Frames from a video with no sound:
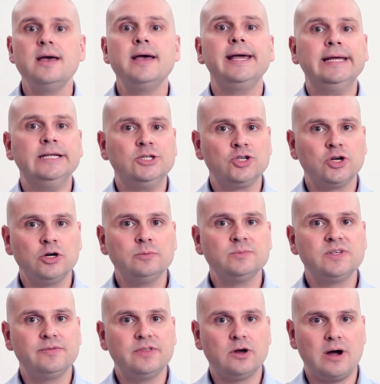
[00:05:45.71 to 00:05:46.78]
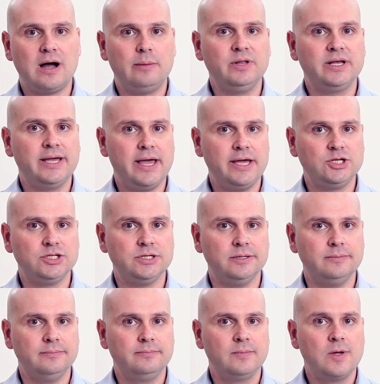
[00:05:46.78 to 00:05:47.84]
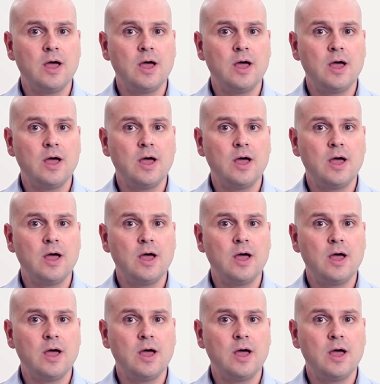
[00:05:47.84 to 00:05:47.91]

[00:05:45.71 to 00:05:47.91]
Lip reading: in terms of their obligation,